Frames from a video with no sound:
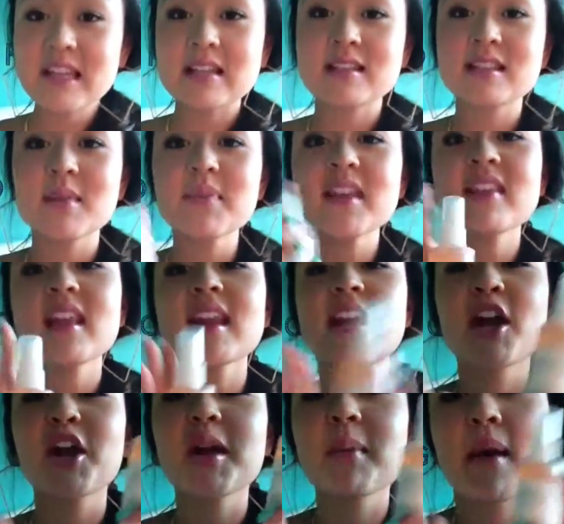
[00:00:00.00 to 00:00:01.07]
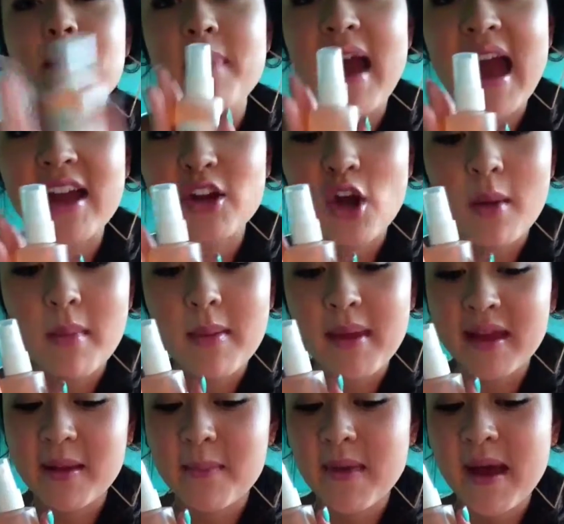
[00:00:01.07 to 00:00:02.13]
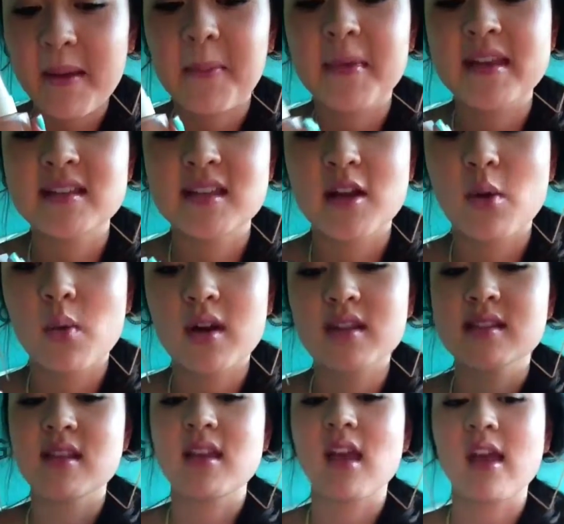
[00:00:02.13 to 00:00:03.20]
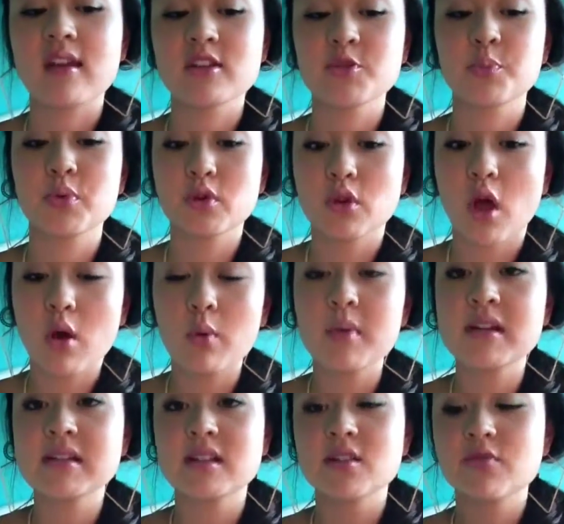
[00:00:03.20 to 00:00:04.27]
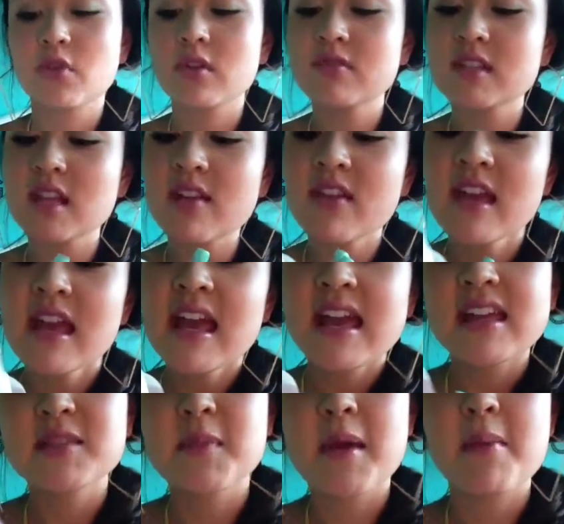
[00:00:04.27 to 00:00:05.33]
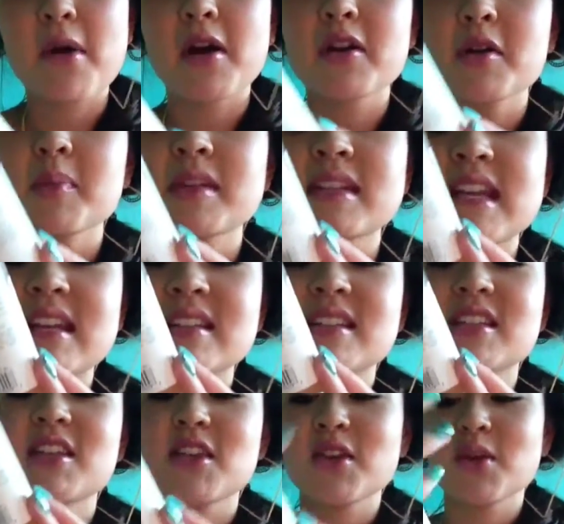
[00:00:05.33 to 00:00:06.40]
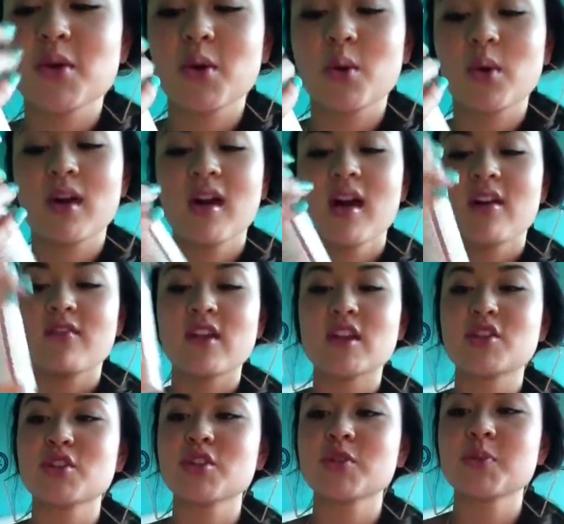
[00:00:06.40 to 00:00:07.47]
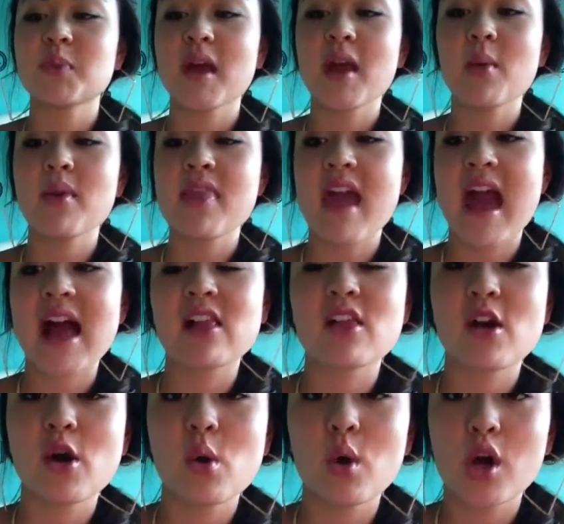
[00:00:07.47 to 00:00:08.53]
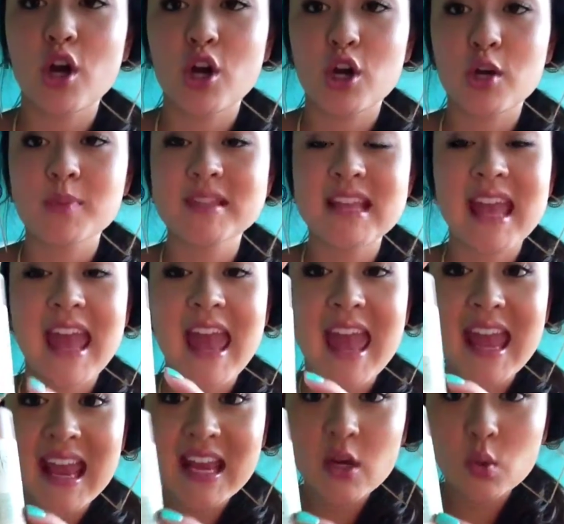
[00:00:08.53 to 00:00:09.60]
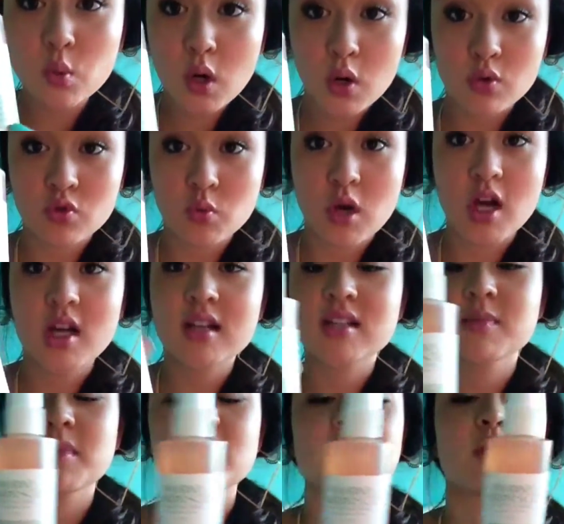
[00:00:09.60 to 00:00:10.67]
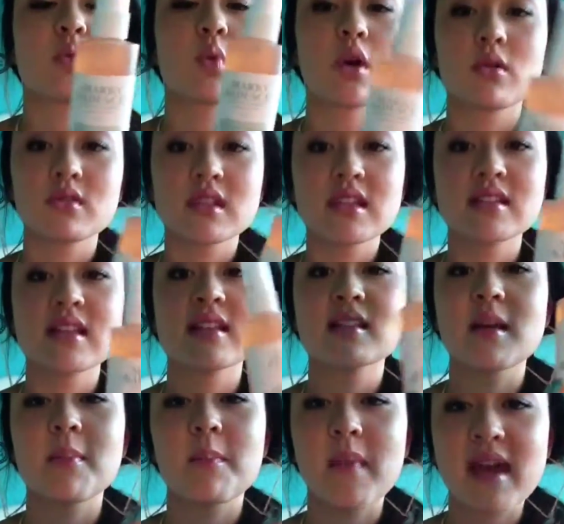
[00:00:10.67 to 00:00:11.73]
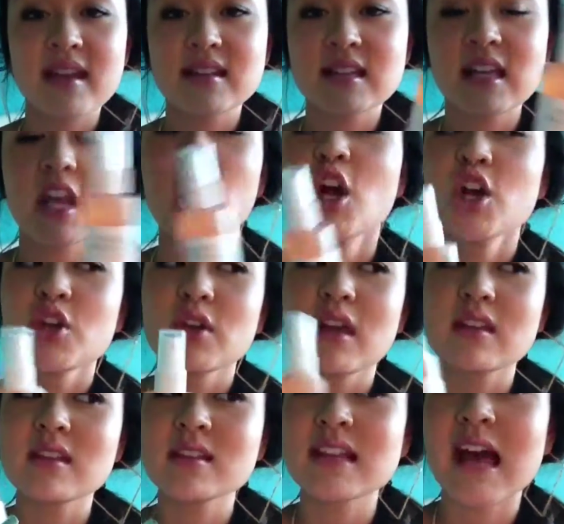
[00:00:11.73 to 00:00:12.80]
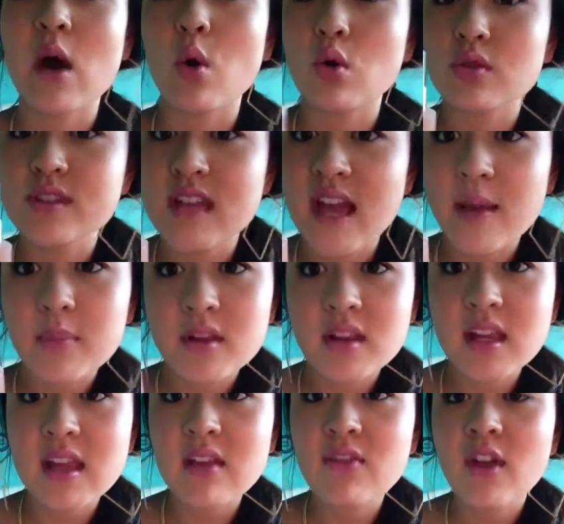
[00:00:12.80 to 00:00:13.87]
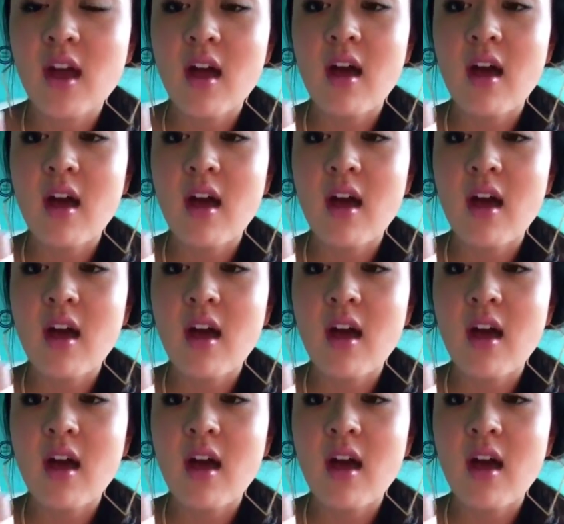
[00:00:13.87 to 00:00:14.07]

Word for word: something that I carry in my bag, not my makeup bag, because I don't want it to like explode because it's full of stuff, is my Mario Badescu facial spray with aloe, herbs, and rose water. It smells like roses. It's amazing. You get this at Ulta, I believe,